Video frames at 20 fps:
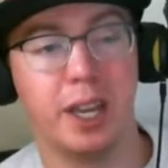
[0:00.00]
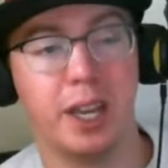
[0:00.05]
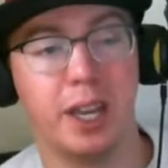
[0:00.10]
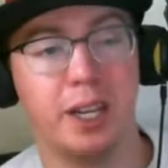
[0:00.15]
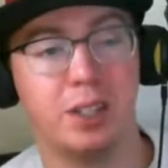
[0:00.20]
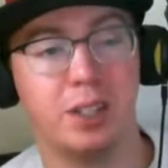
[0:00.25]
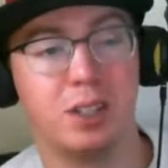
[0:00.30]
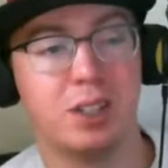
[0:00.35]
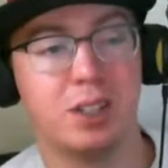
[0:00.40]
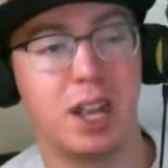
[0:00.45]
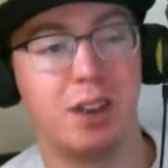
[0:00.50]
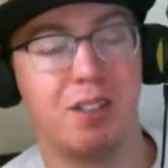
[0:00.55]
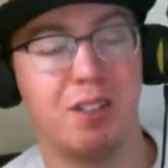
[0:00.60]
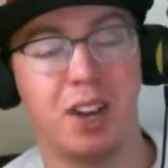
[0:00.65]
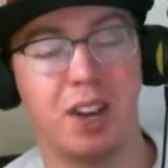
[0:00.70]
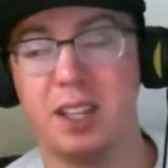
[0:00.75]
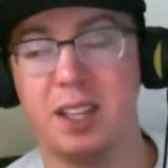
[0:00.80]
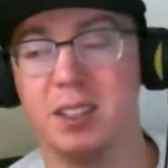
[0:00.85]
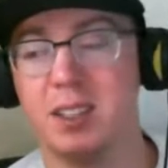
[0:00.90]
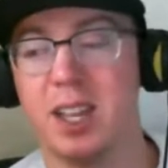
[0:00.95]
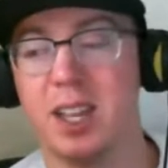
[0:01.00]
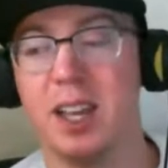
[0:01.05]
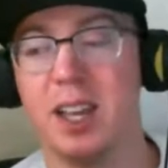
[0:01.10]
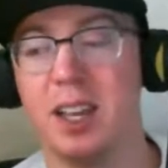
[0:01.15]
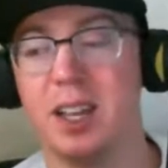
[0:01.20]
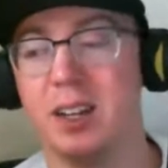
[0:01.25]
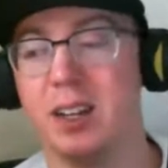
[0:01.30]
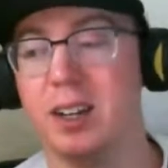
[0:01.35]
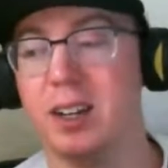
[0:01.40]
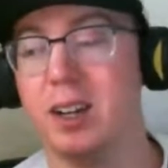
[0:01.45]
again, it's just kind of an ace
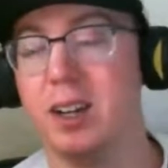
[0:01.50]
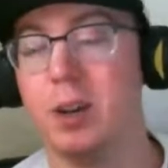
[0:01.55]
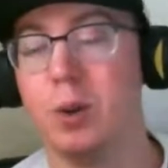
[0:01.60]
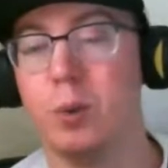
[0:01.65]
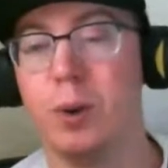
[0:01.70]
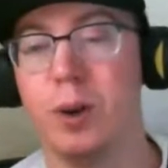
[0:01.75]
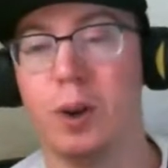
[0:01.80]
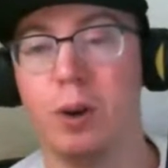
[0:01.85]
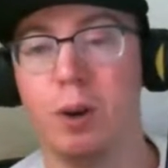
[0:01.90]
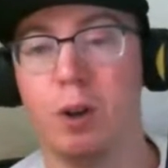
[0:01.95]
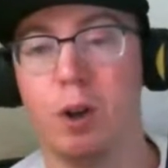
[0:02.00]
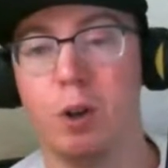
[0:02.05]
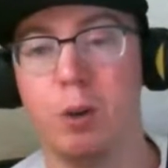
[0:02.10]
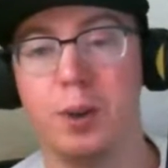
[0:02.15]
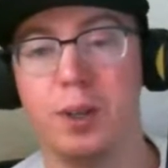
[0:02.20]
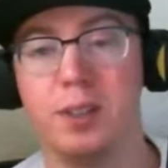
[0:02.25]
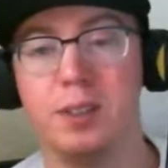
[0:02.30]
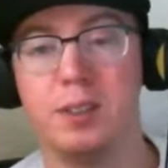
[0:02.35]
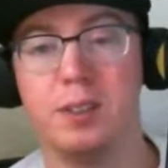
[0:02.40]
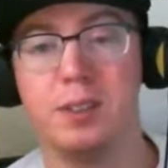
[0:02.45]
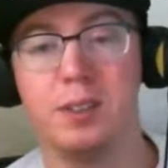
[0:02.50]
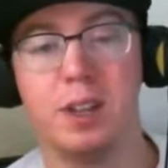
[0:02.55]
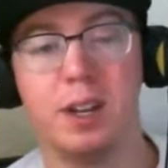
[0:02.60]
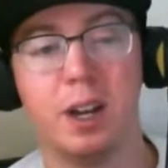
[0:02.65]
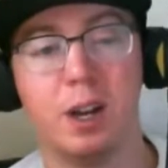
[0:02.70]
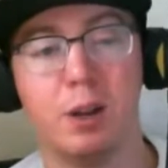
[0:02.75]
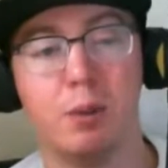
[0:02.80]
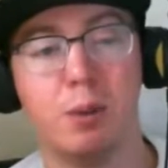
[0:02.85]
day. And we don't always,